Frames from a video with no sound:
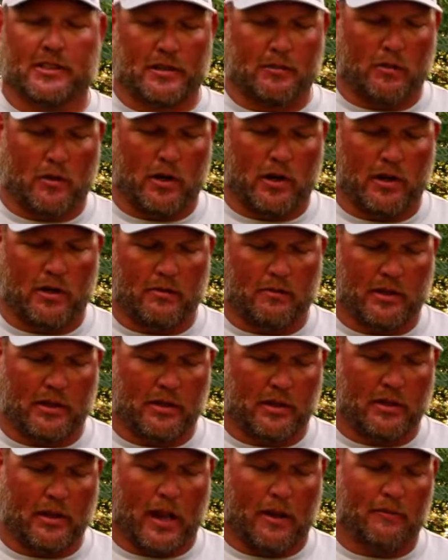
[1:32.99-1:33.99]
somewhere, but
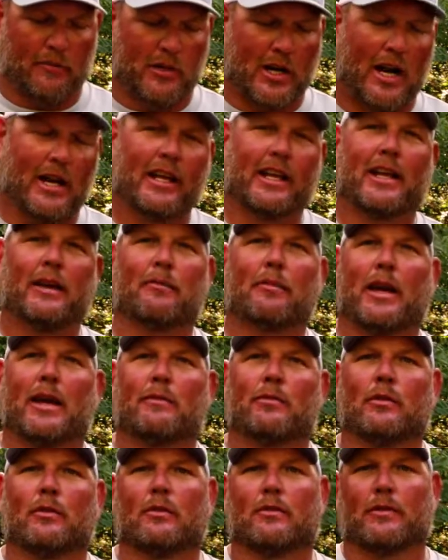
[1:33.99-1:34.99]
I'm trying to get
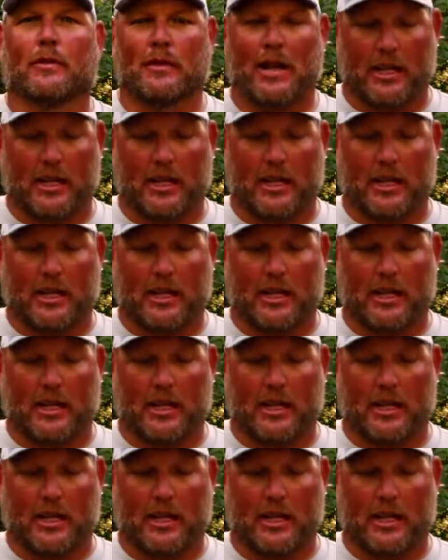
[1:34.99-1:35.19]
people for,